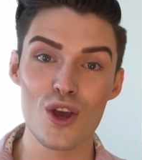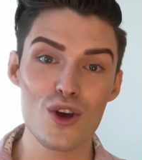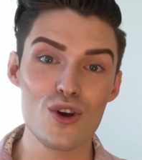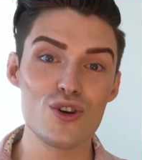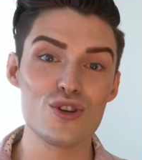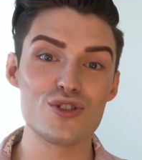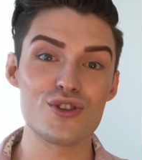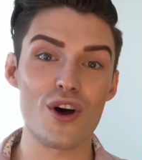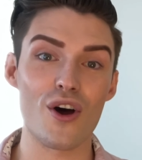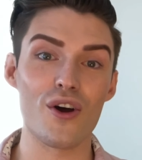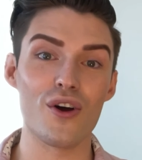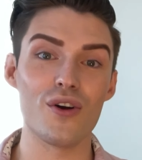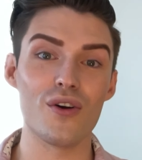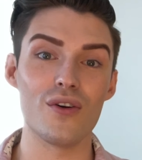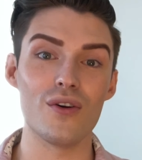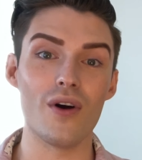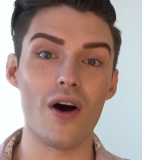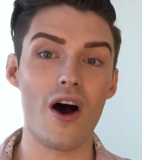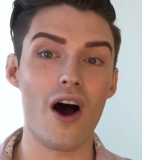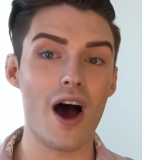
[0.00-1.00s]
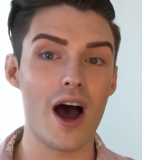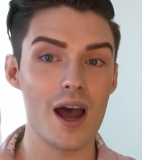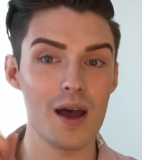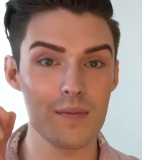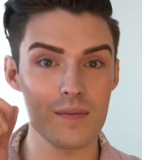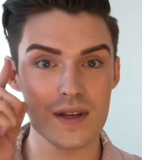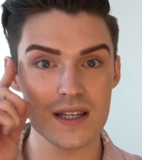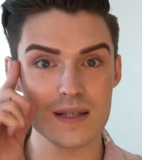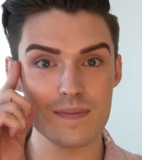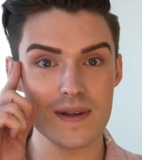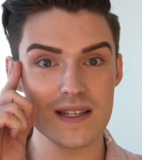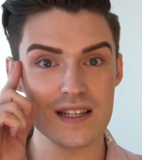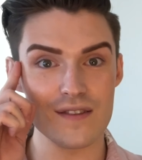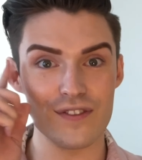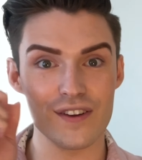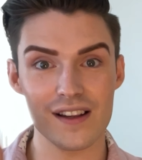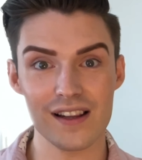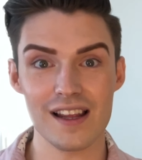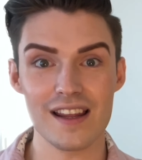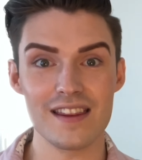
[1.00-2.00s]
So I'm
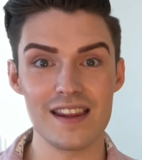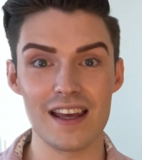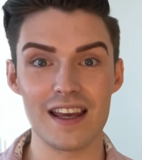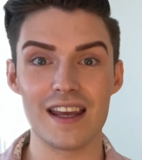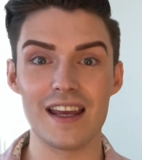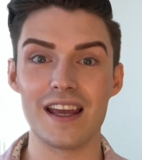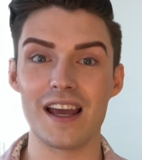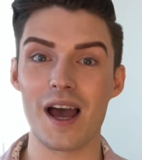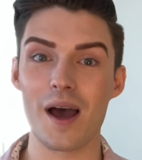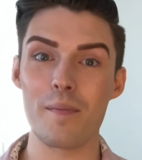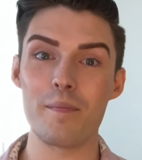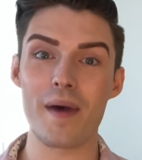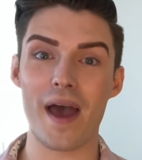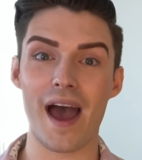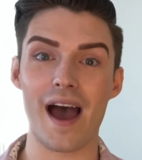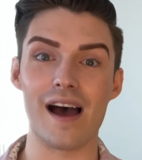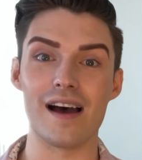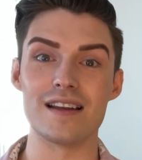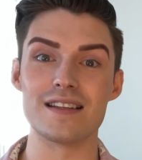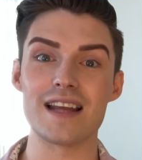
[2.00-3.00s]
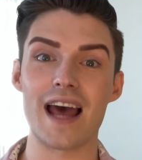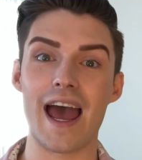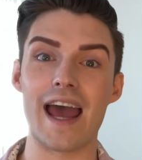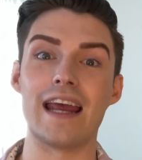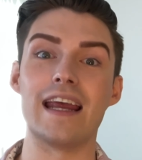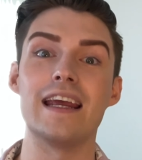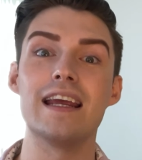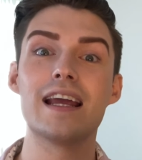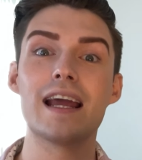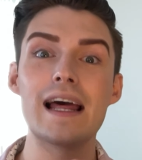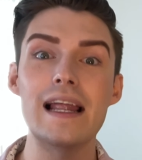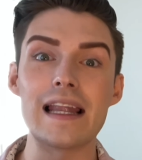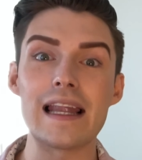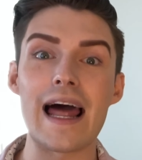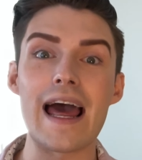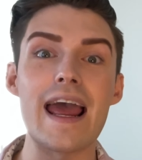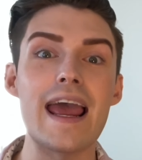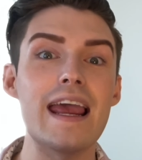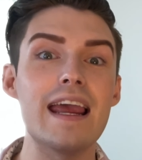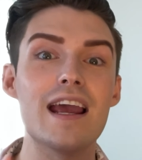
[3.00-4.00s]
specifically thinking about a
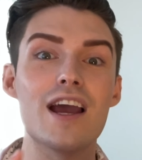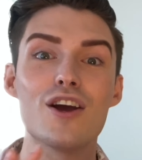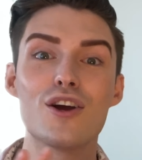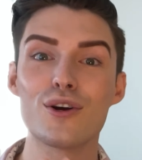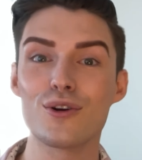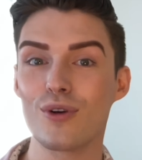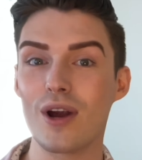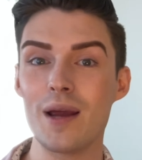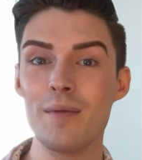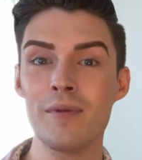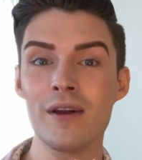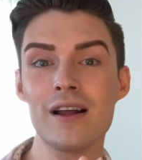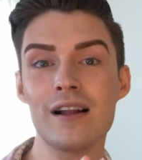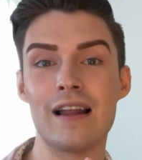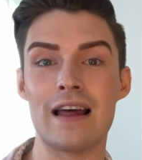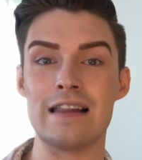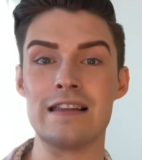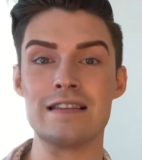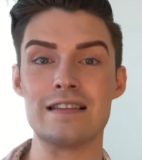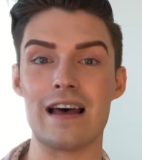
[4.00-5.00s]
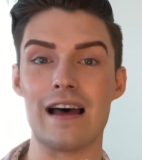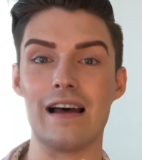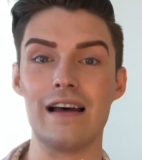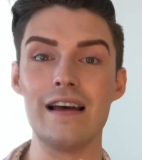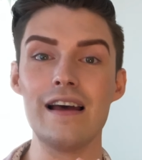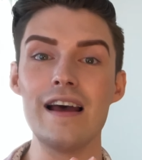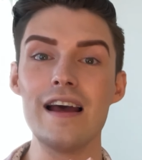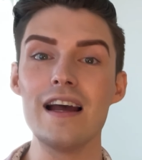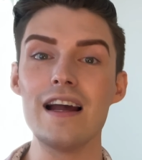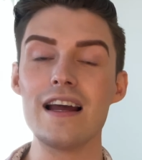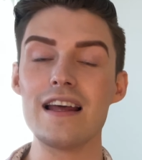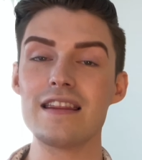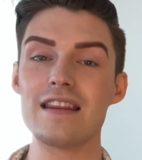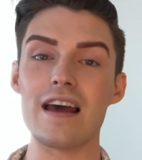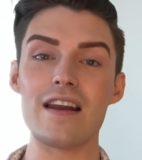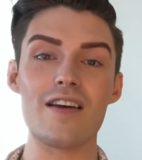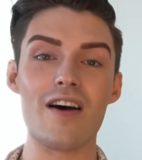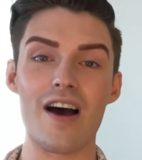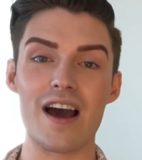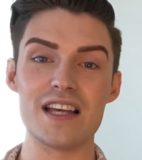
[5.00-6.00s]
clay cream cleanser
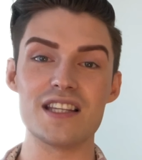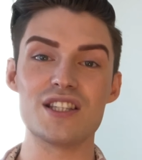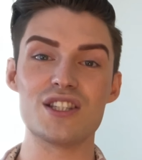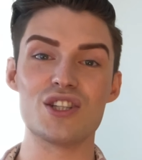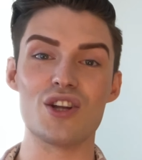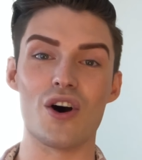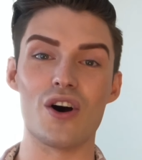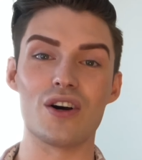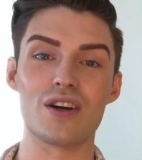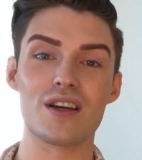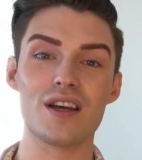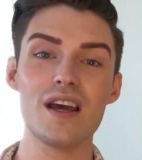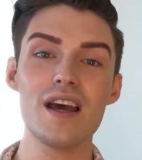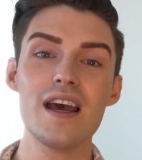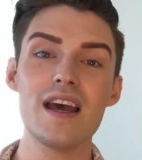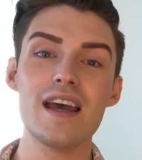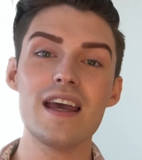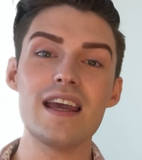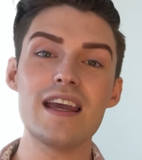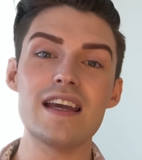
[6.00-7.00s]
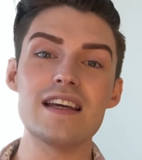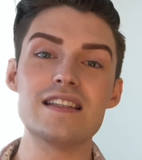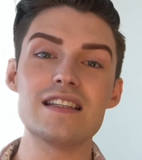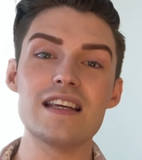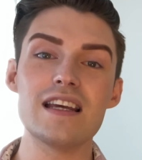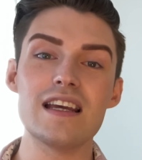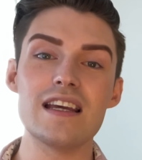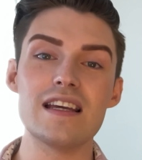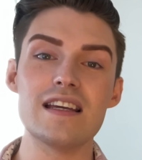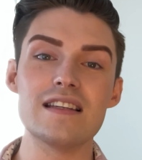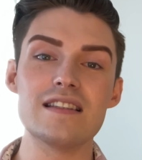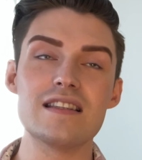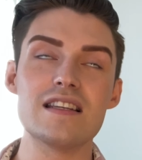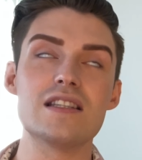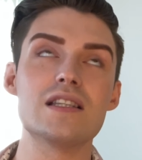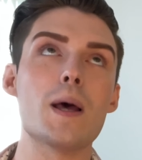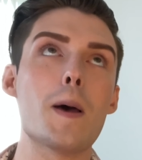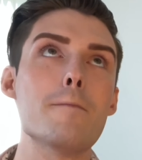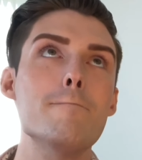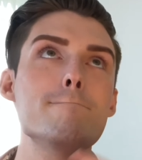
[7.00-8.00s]
that I stock. It is this
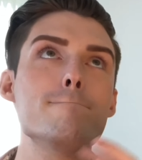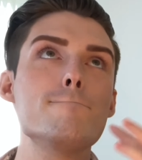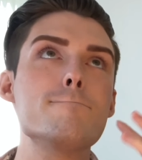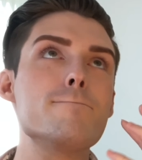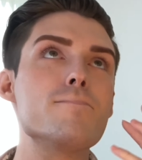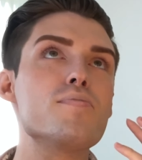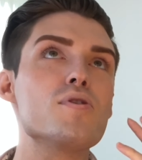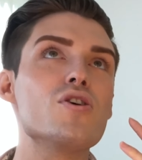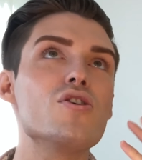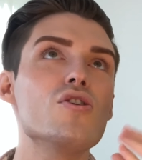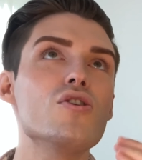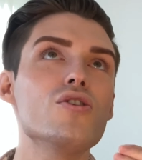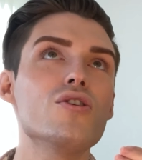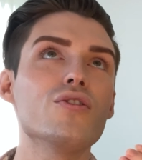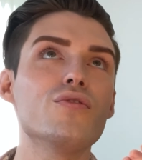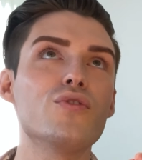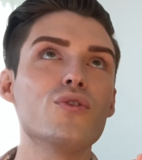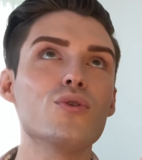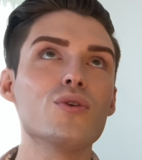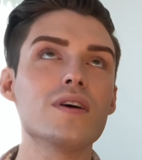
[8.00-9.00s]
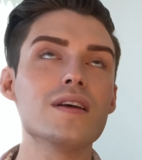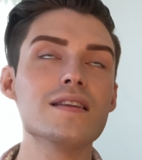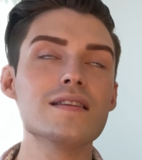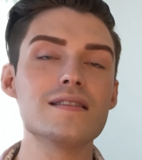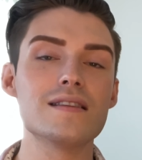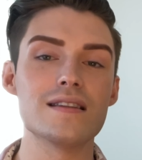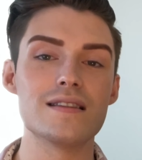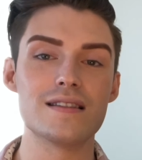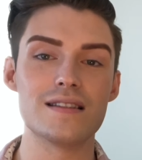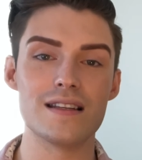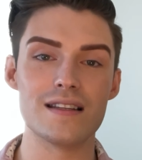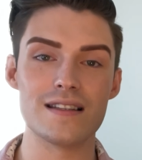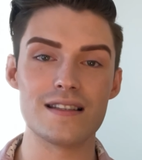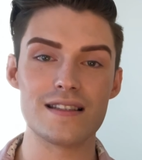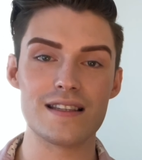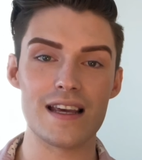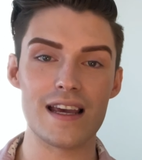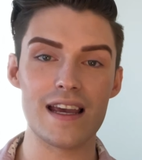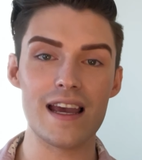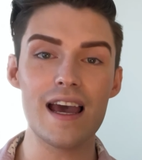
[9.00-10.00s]
beautiful
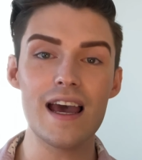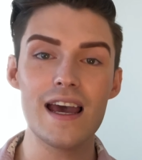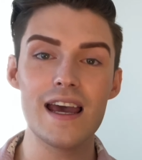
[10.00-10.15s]
consistency.